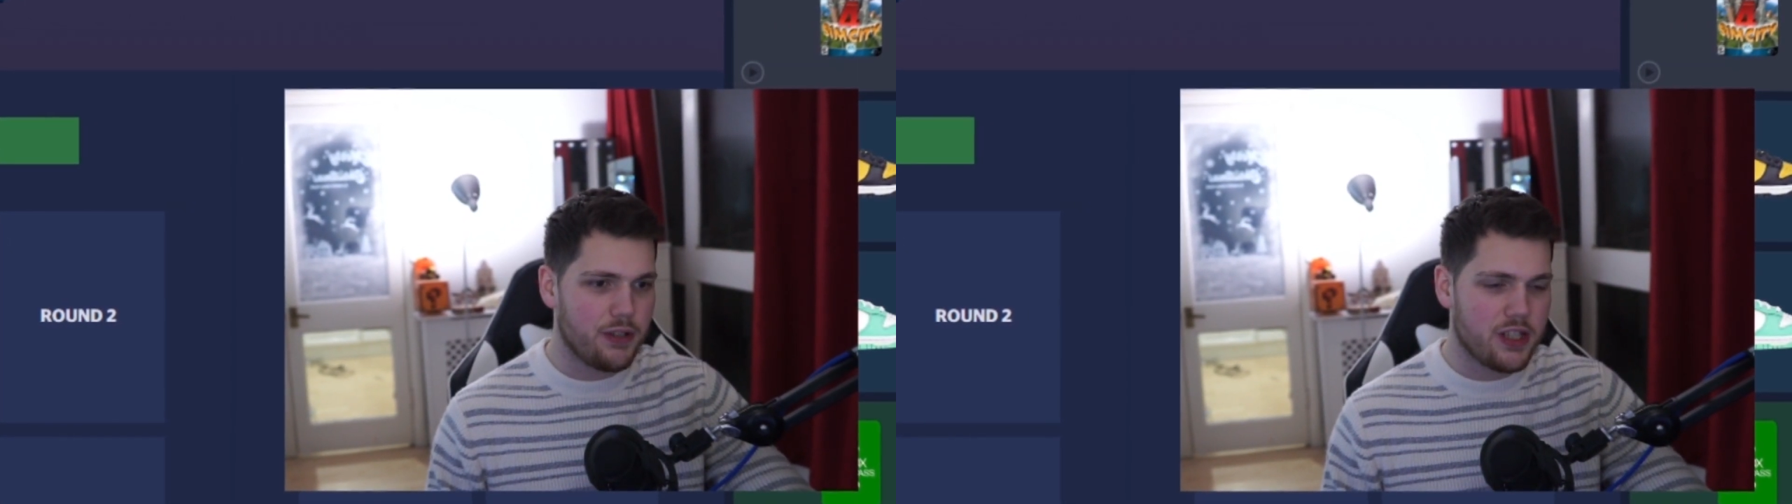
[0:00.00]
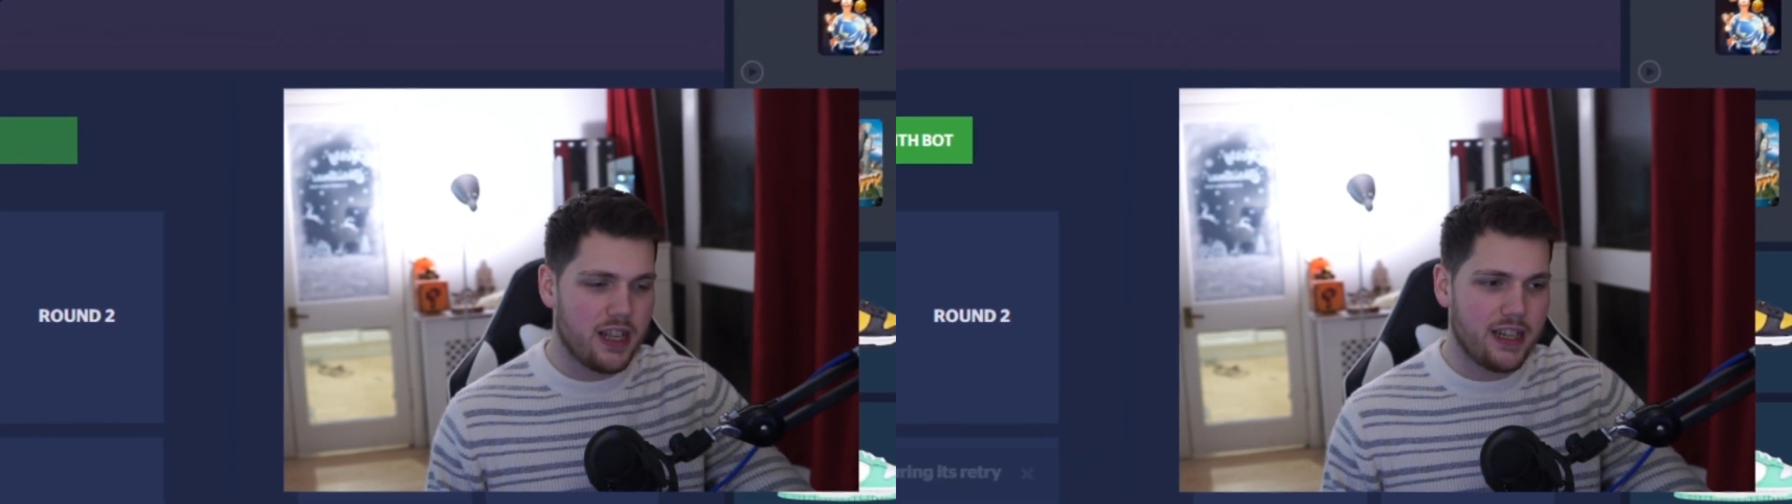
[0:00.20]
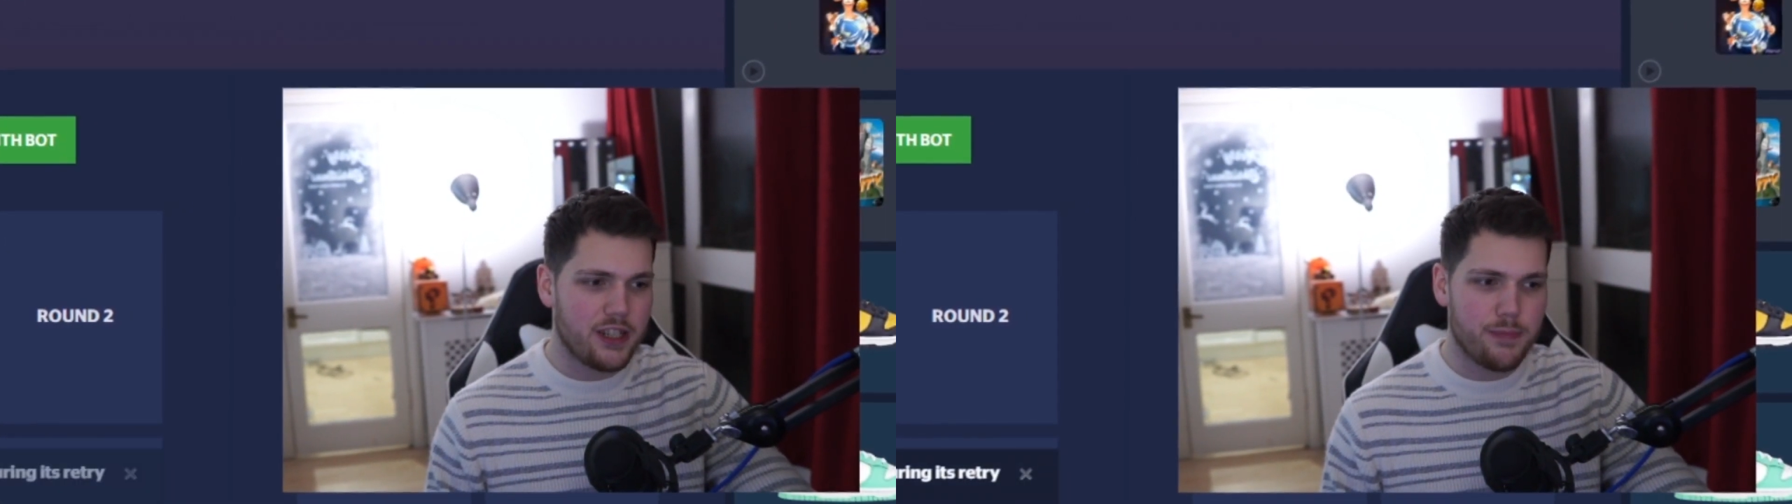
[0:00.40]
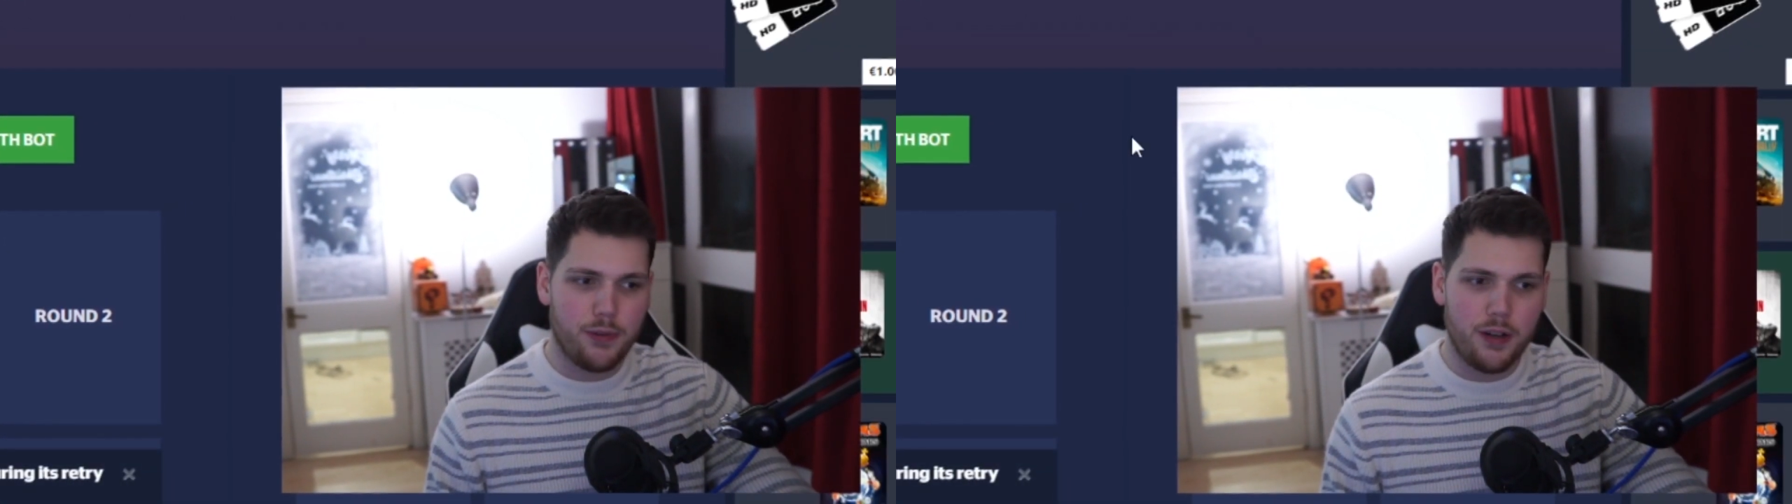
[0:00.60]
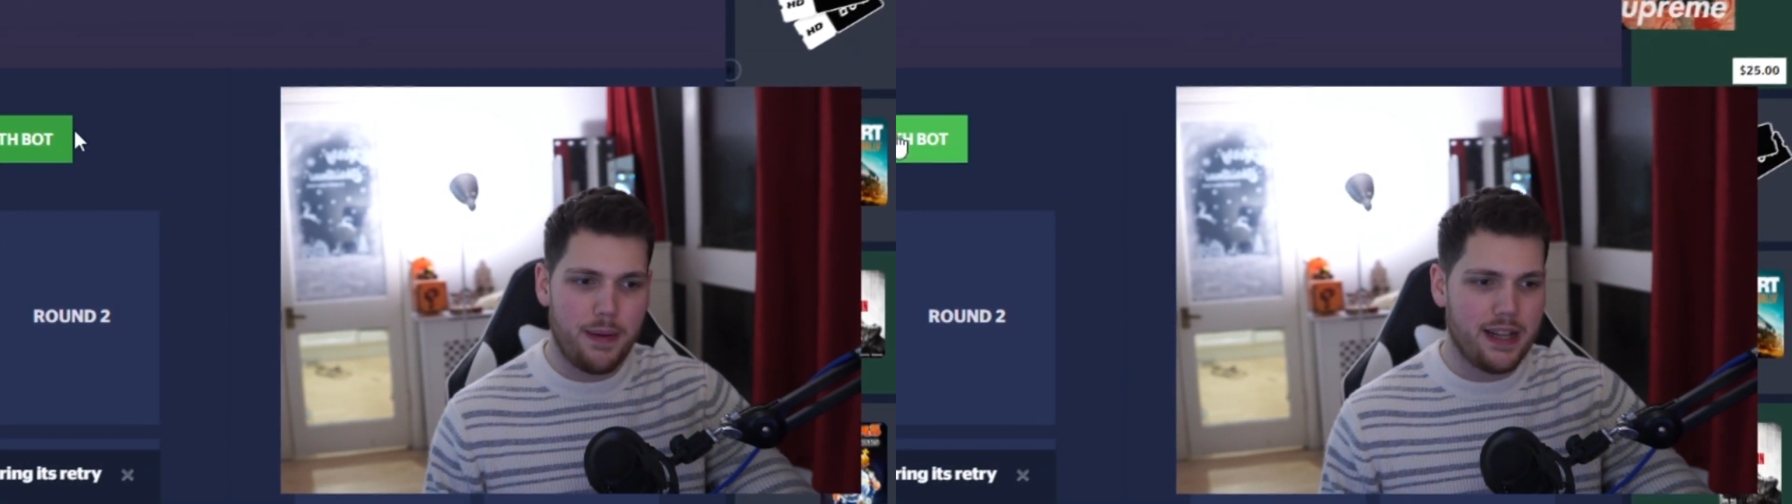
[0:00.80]
slightly
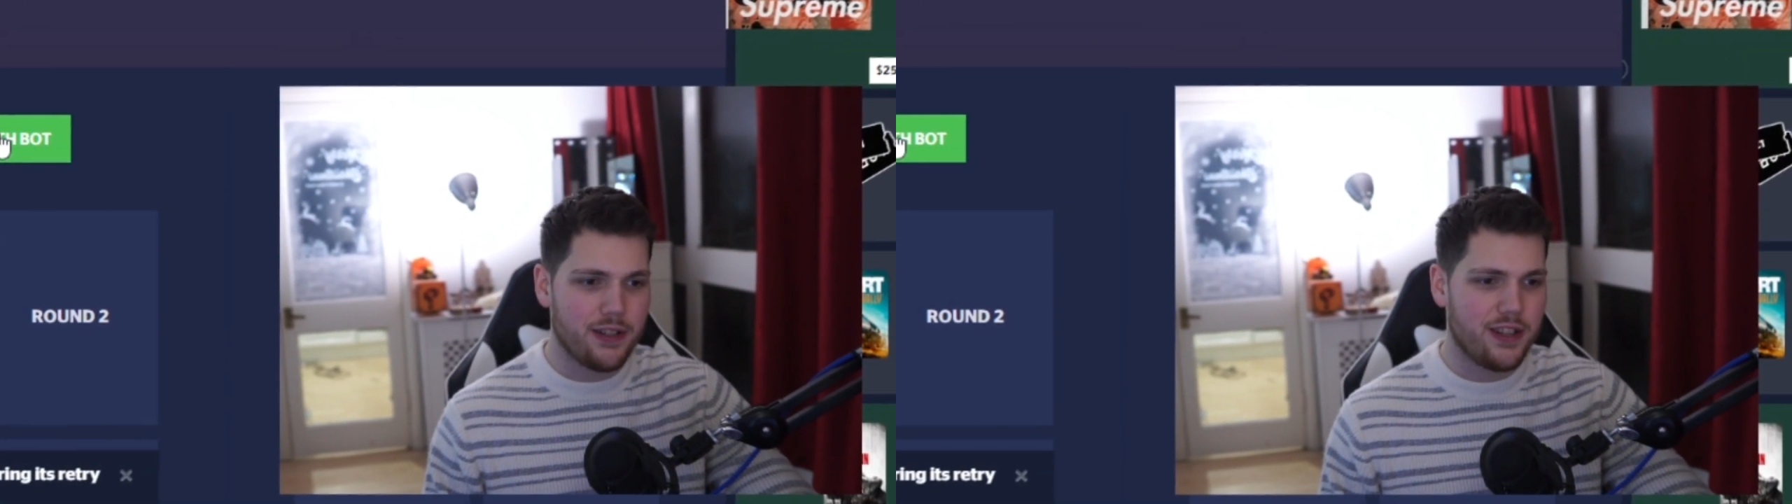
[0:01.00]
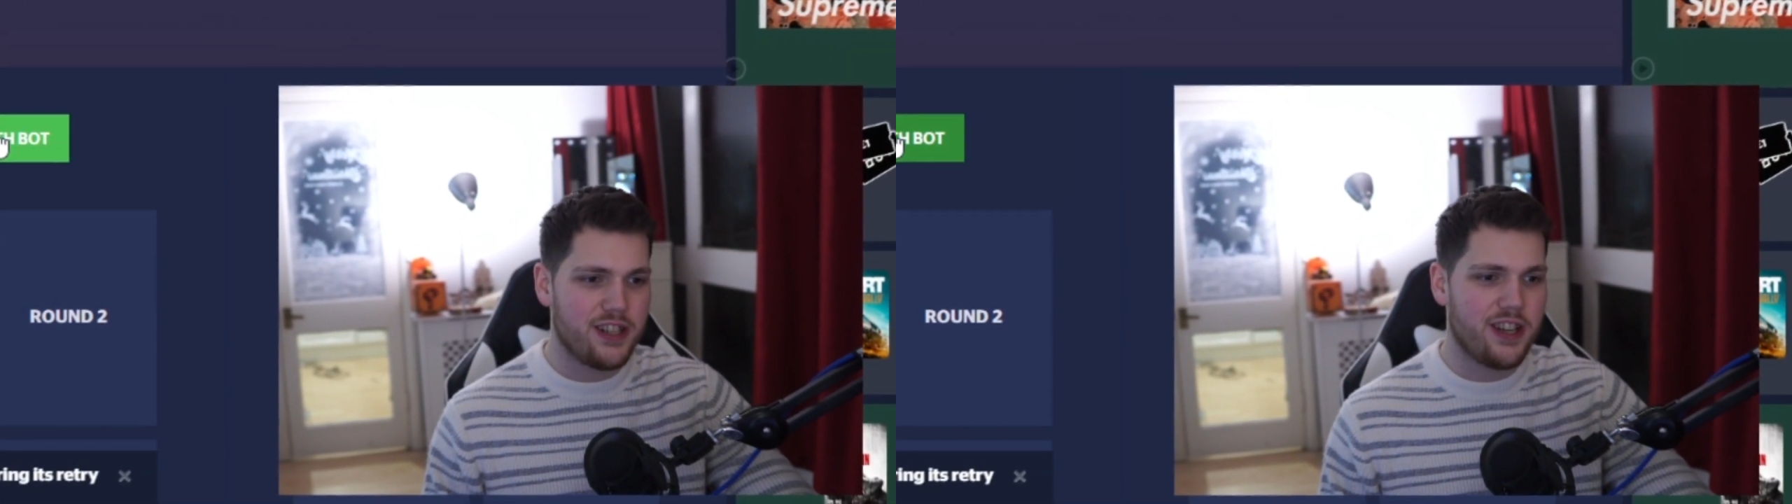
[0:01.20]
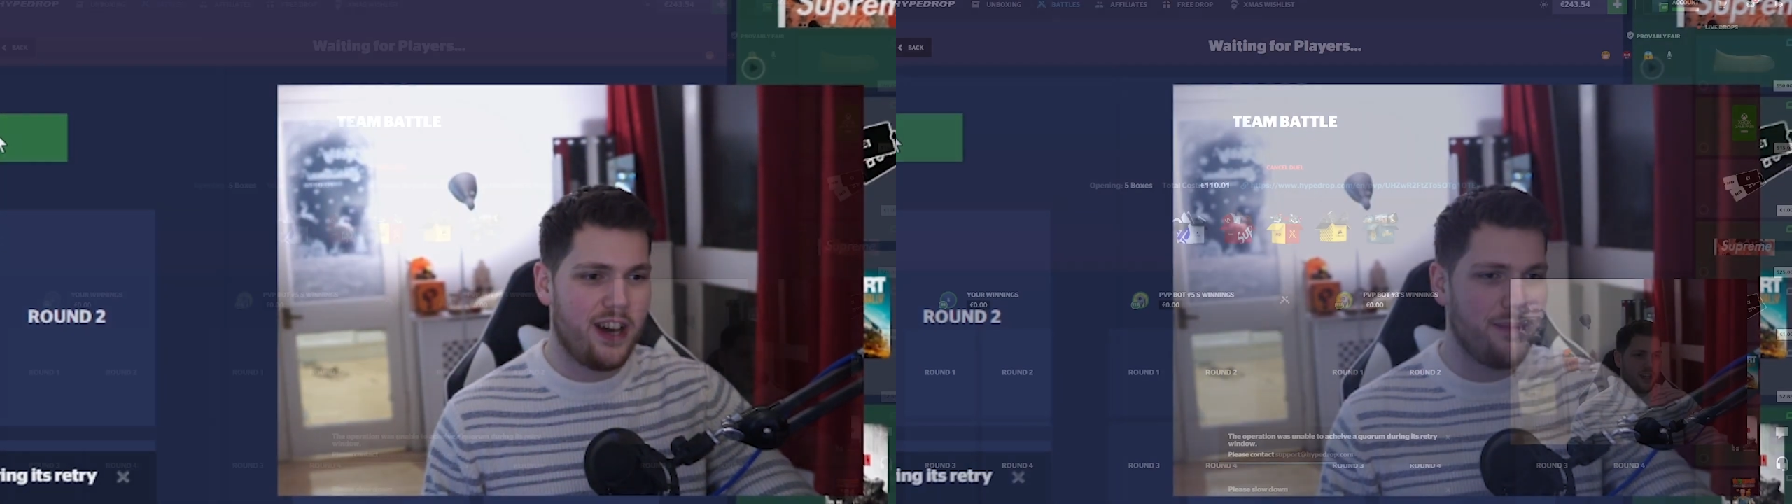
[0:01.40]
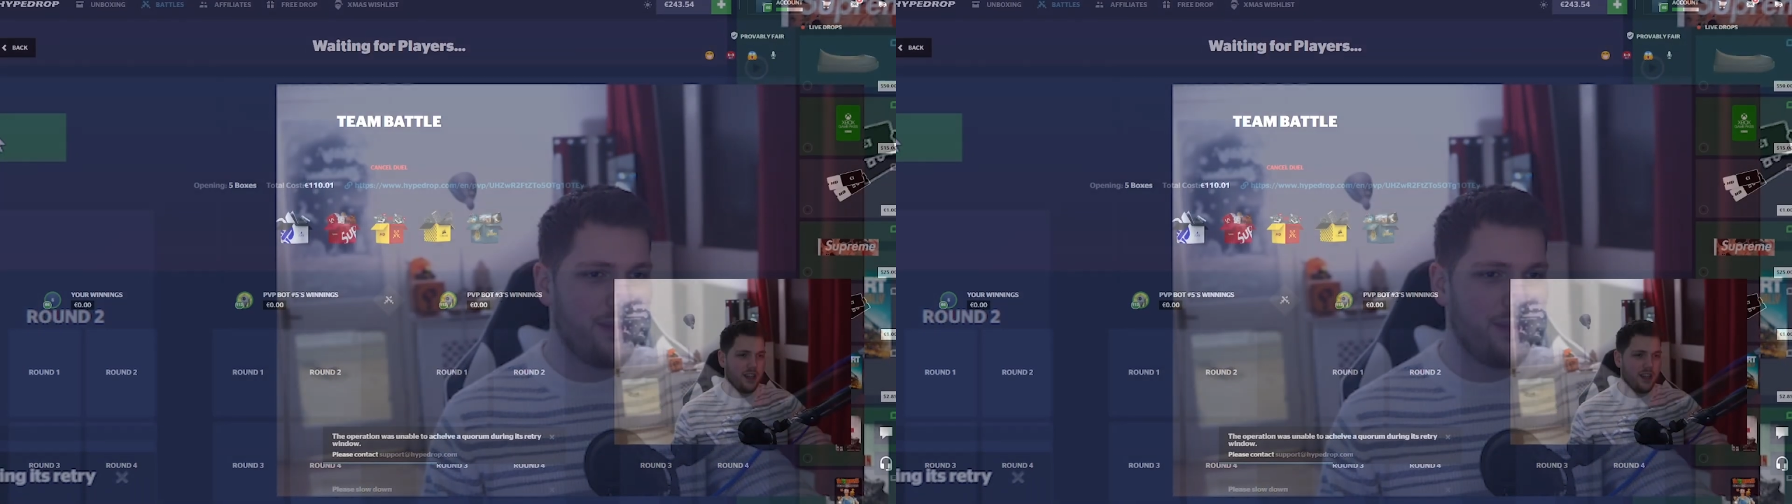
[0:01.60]
smaller battle this time.